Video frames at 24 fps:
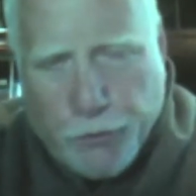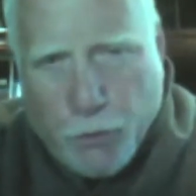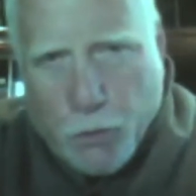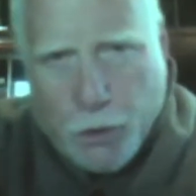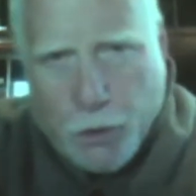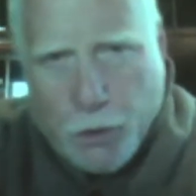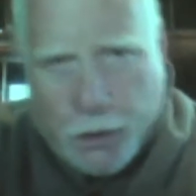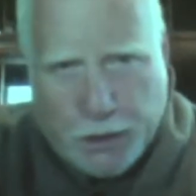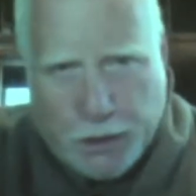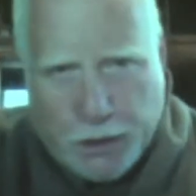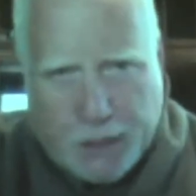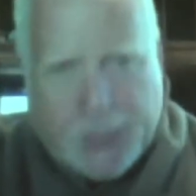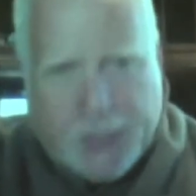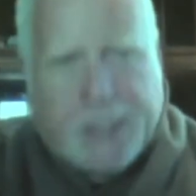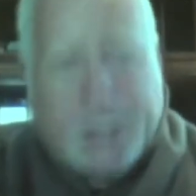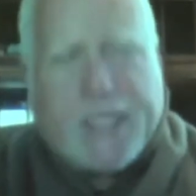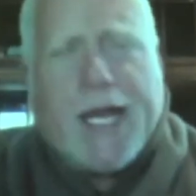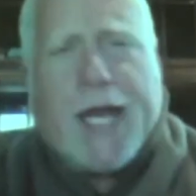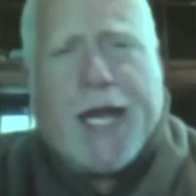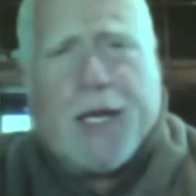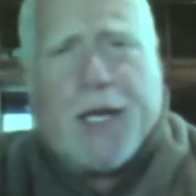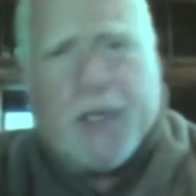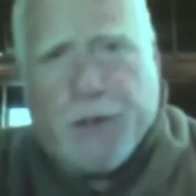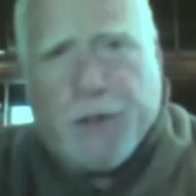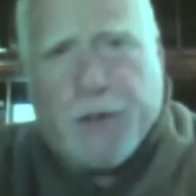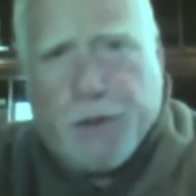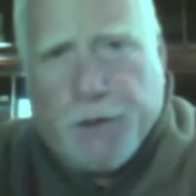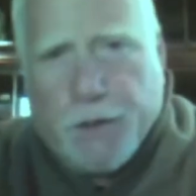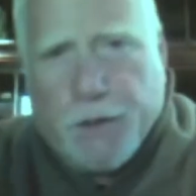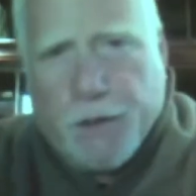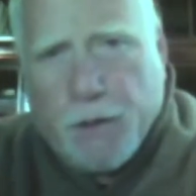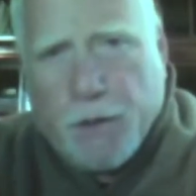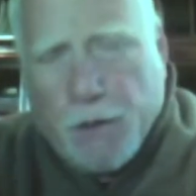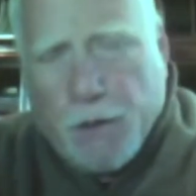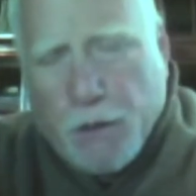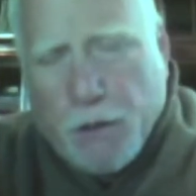would extend.
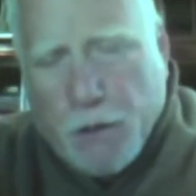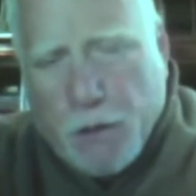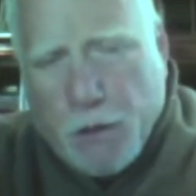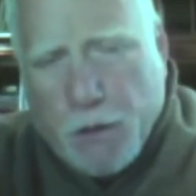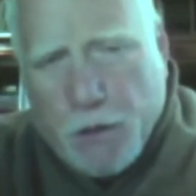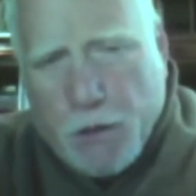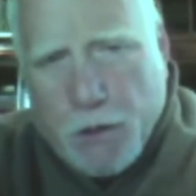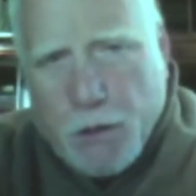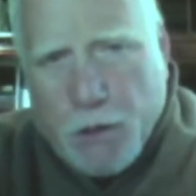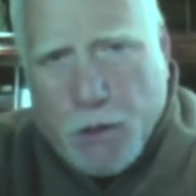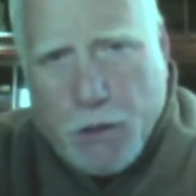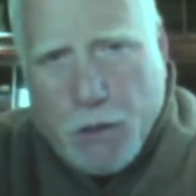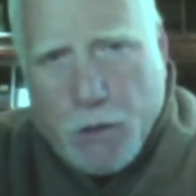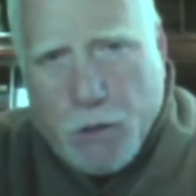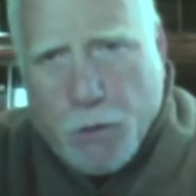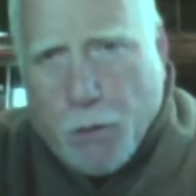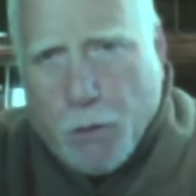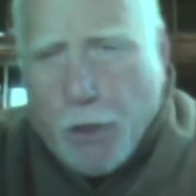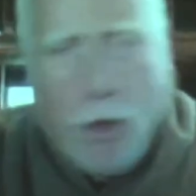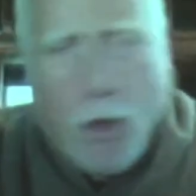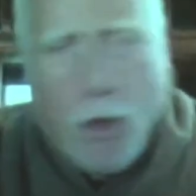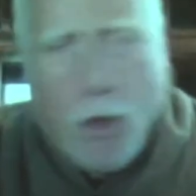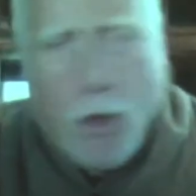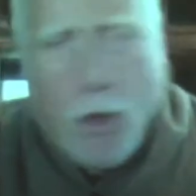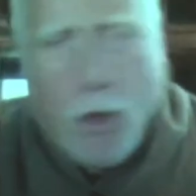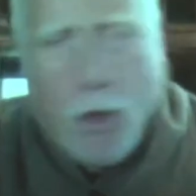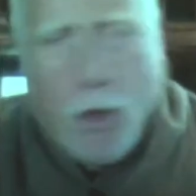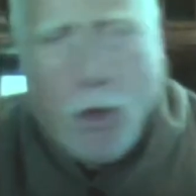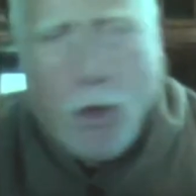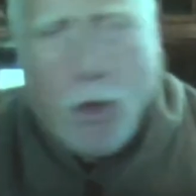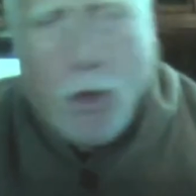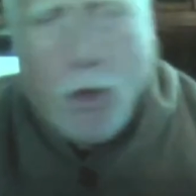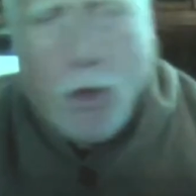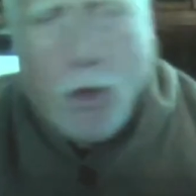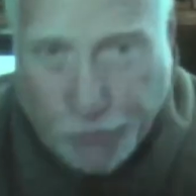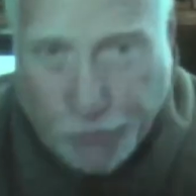We all thought that